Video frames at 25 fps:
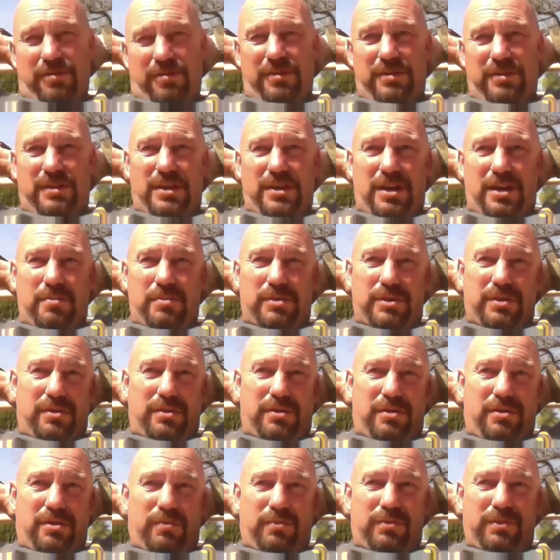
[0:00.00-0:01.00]
all the time. So,
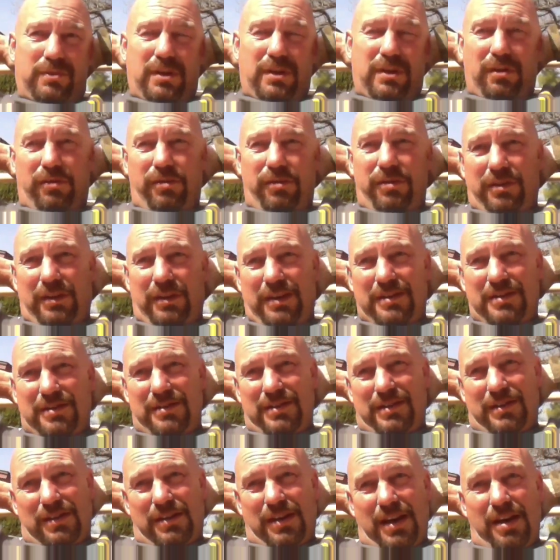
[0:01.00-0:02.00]
you know, I learned a
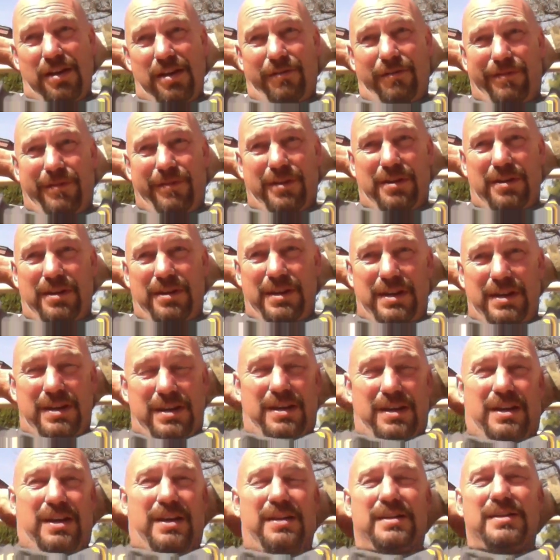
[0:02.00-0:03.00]
lesson today off it.
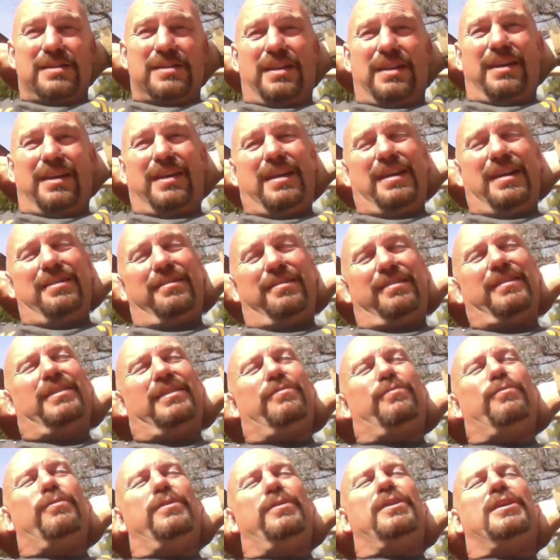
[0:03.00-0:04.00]
It's like
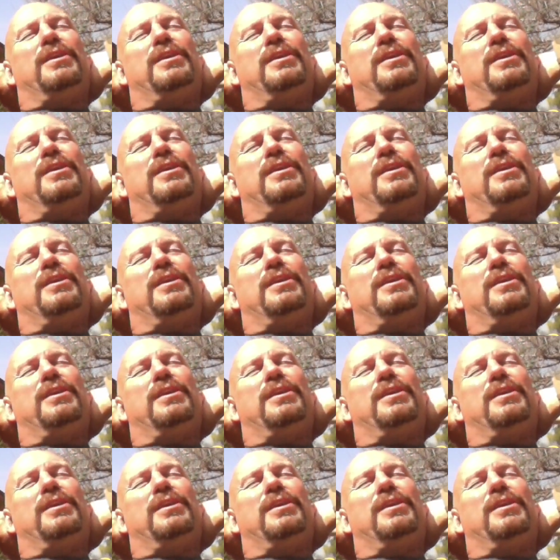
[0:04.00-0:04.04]
anything. If we